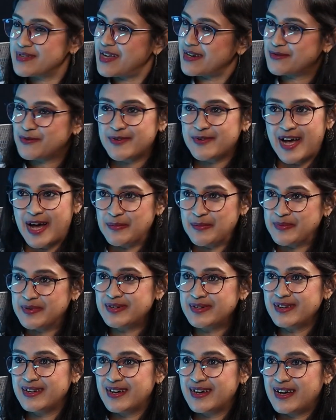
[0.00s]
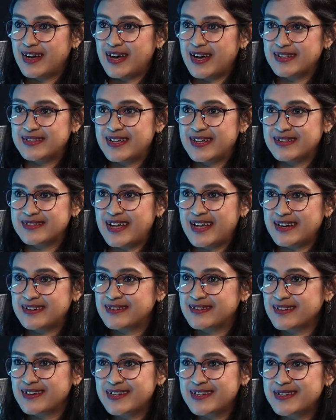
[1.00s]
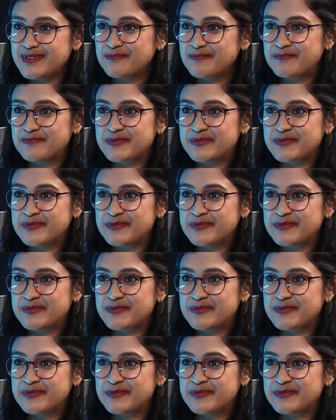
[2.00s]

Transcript: that could happen. And then that really